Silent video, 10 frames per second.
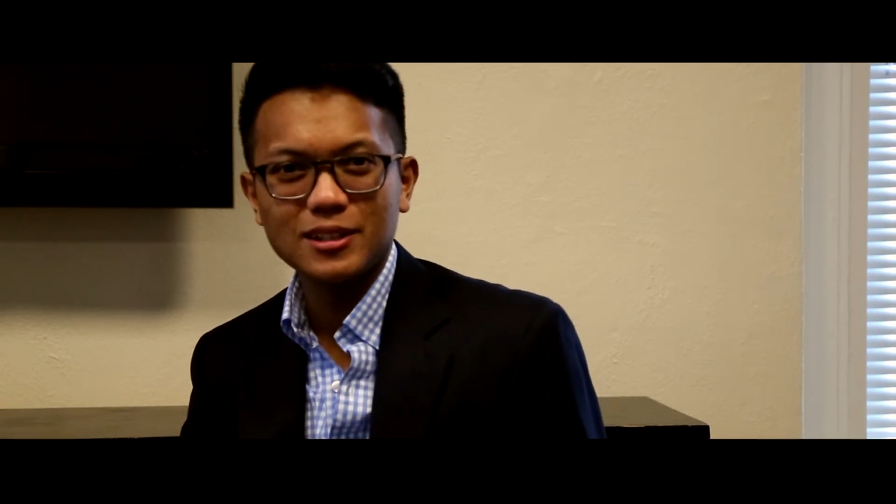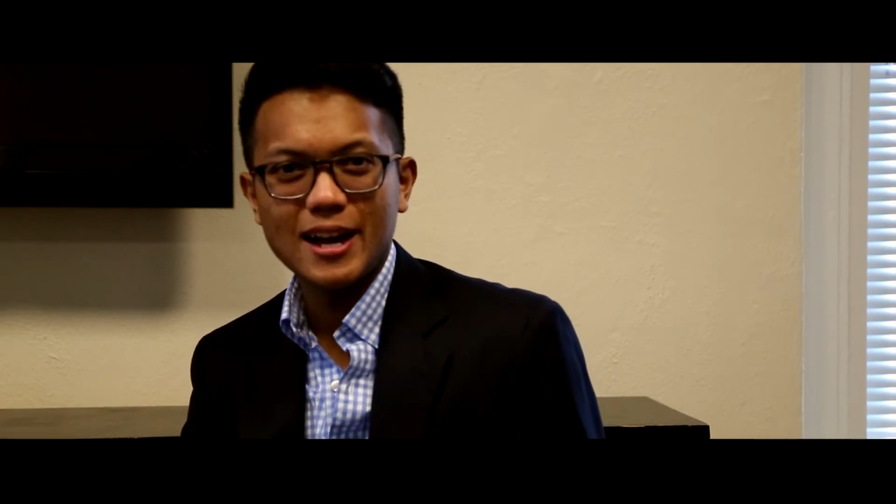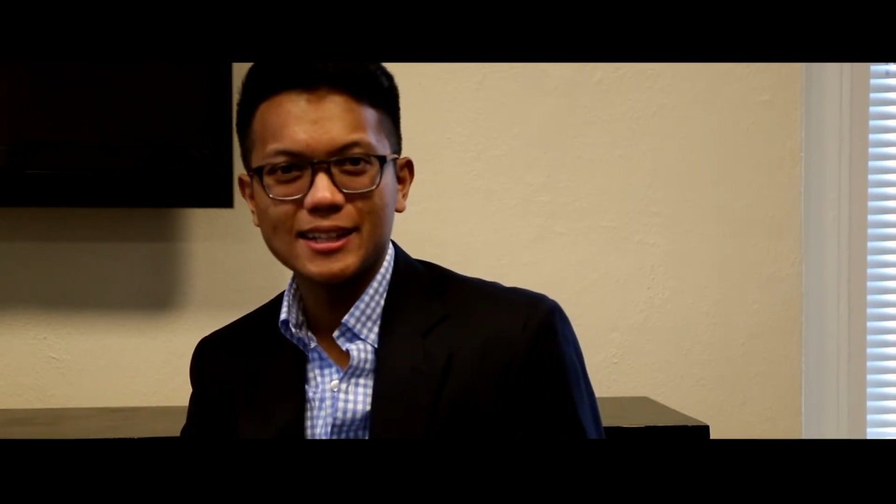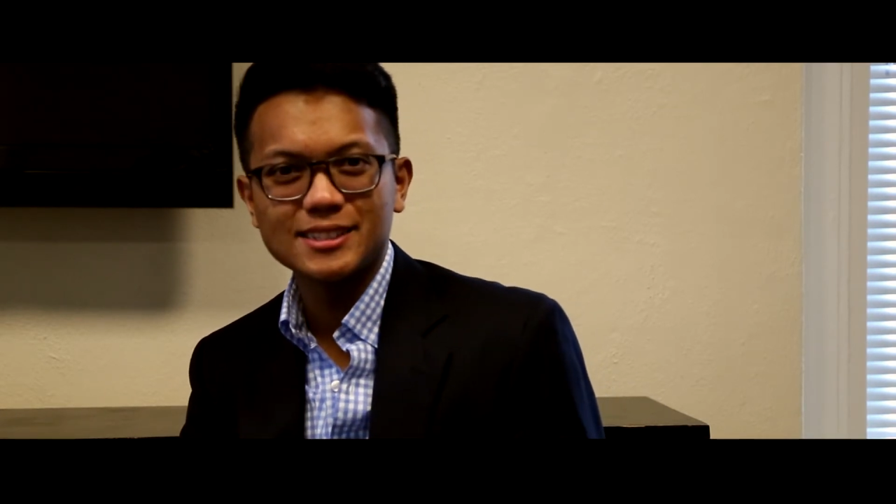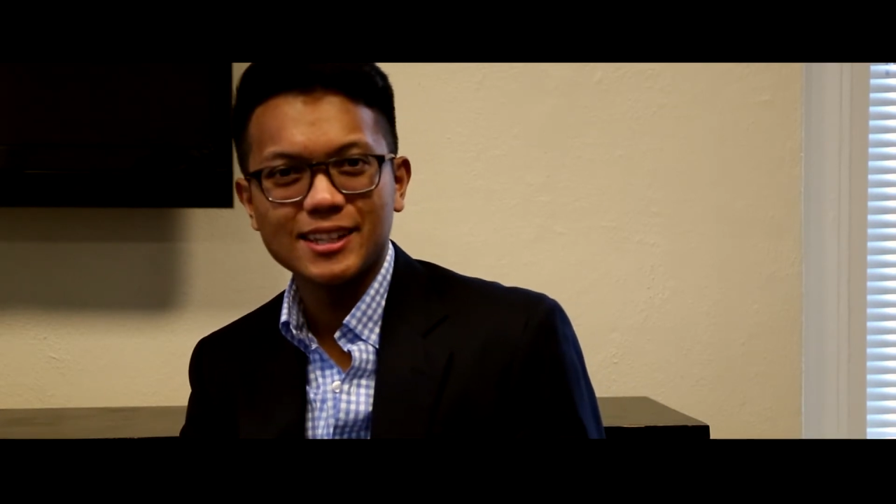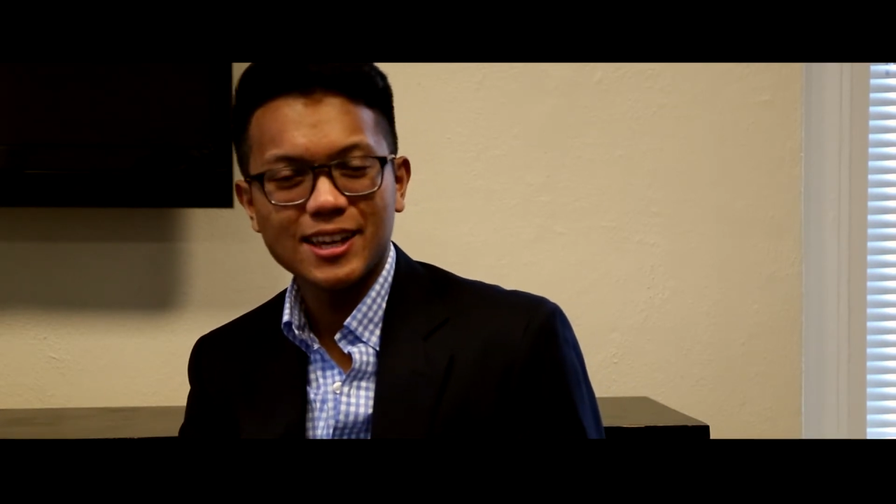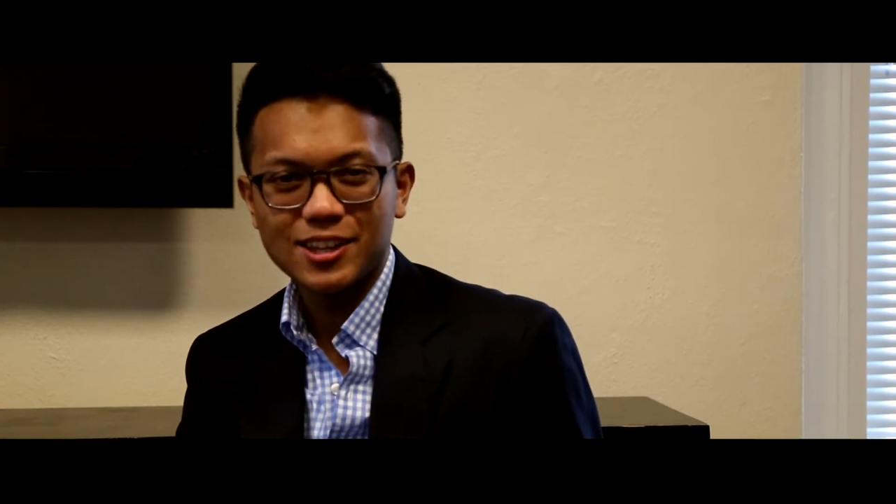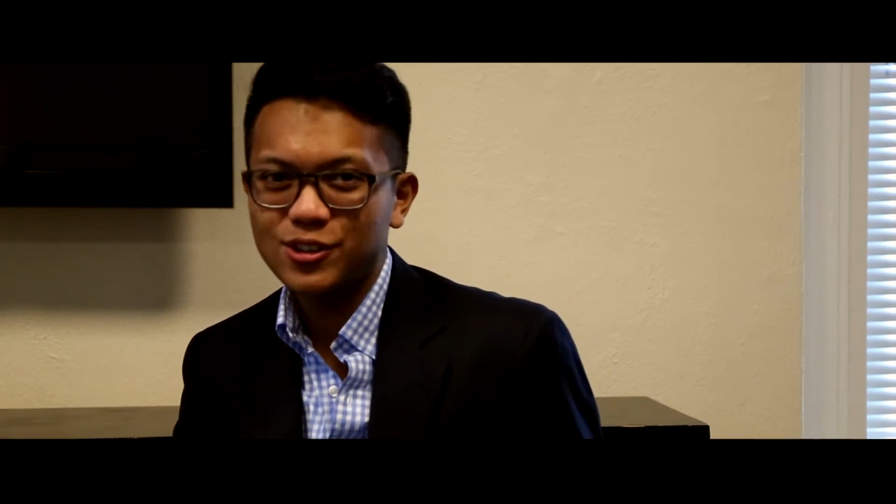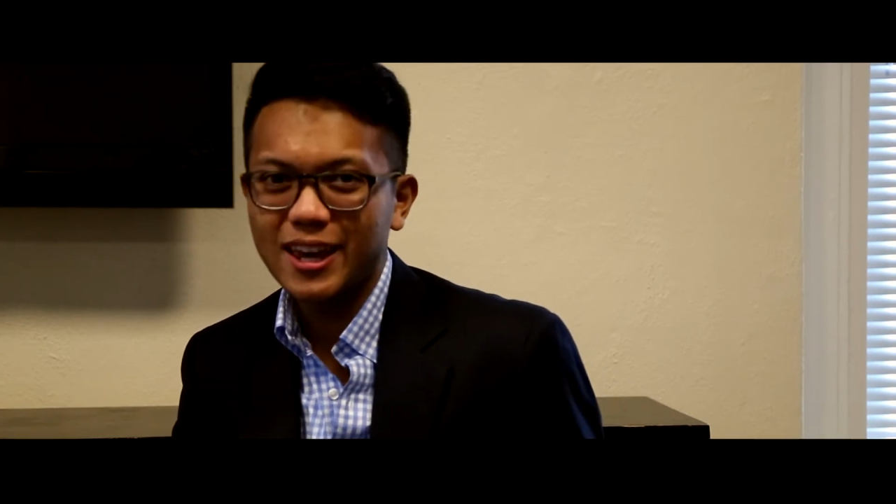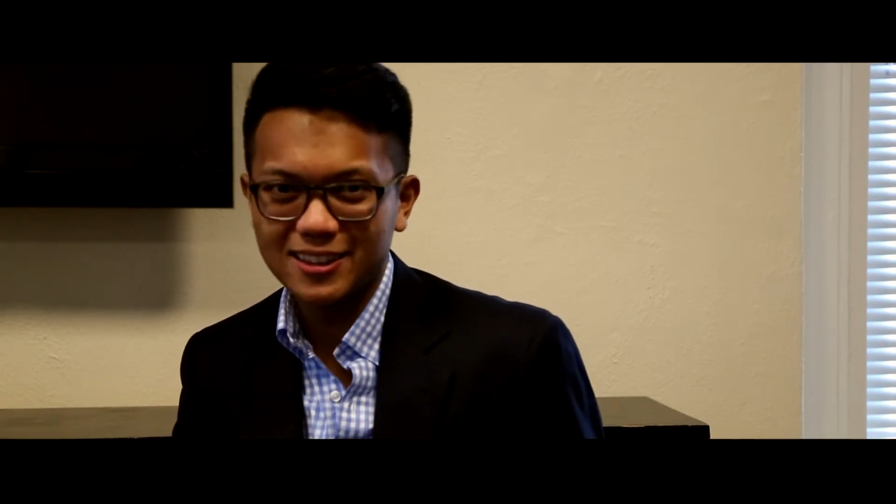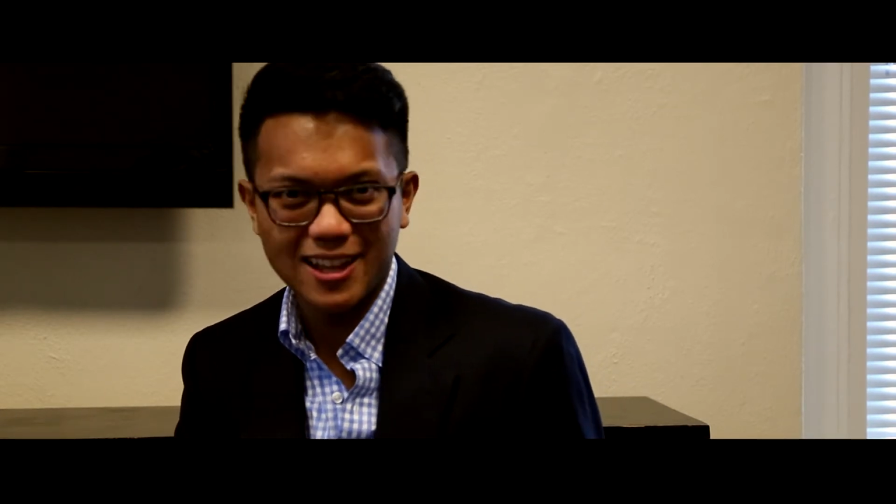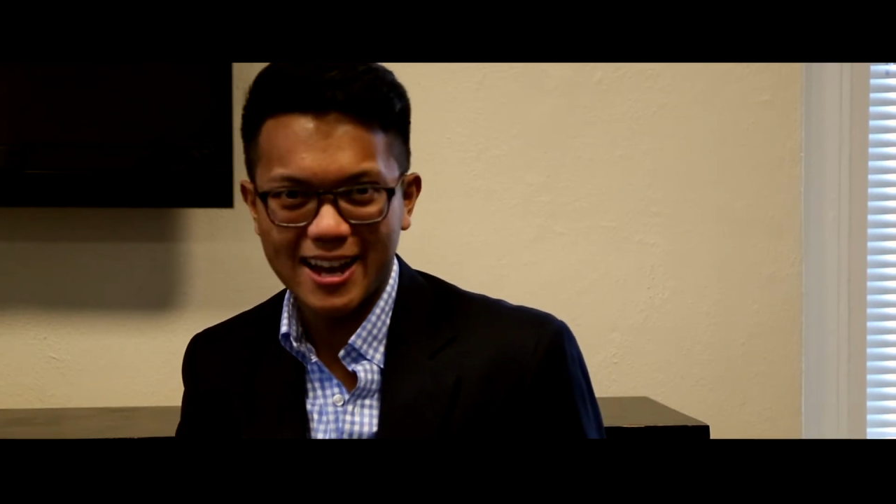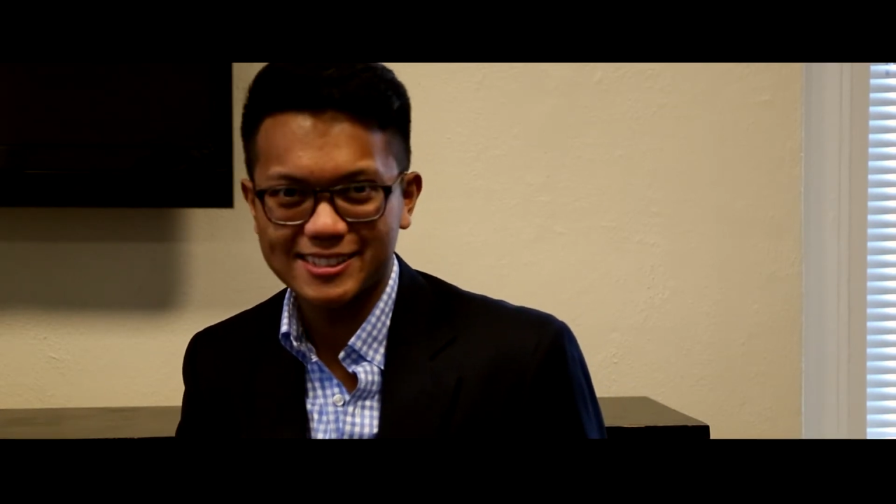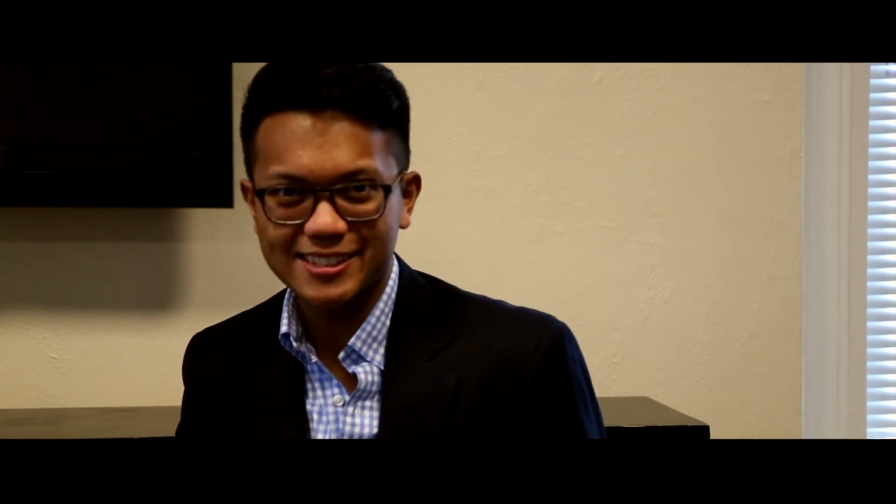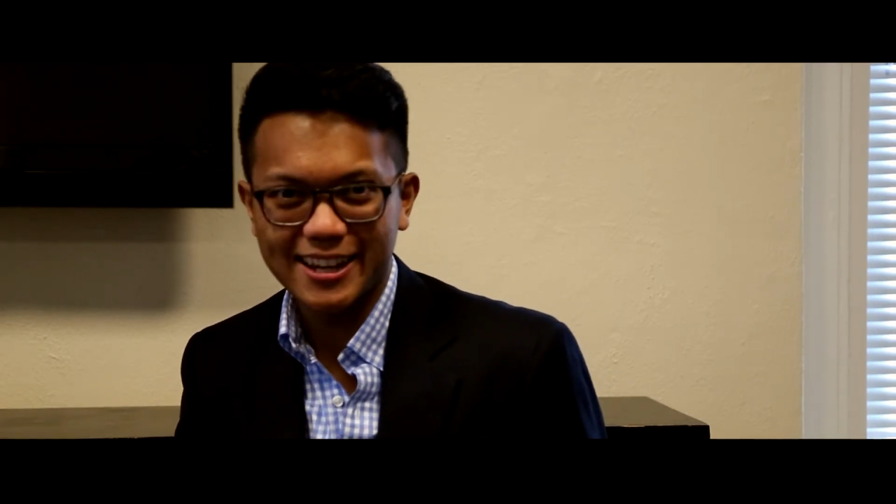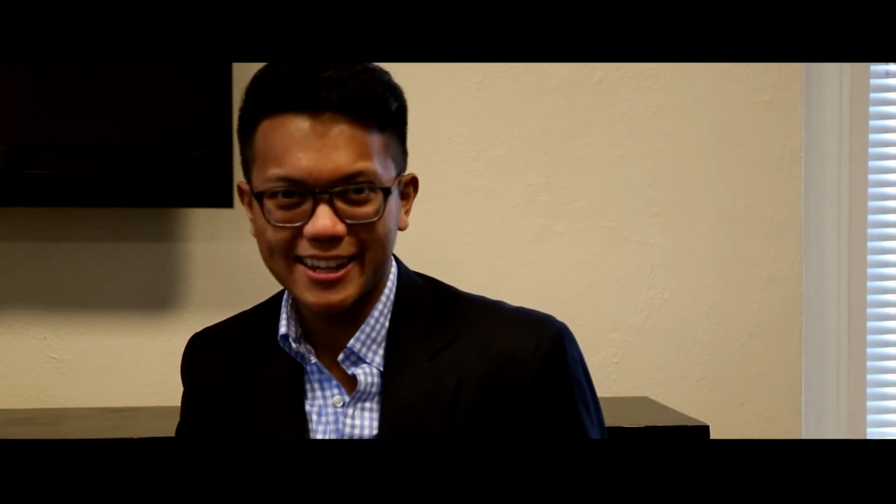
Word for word: lines, you get lines